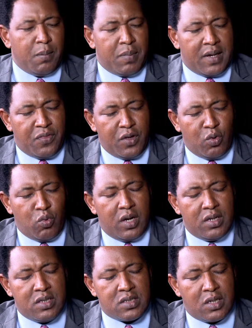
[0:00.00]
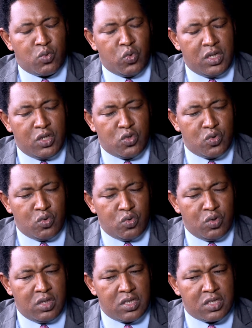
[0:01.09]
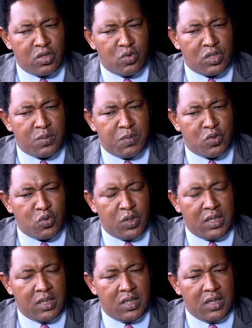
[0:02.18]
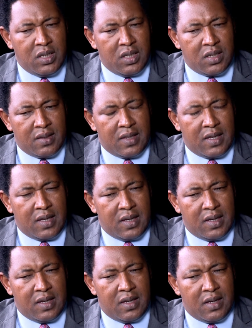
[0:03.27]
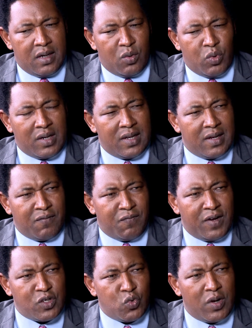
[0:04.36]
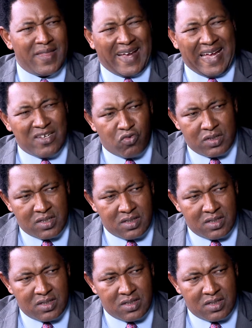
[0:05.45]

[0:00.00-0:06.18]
But I think one is that we need to distinguish between what are referred to other countries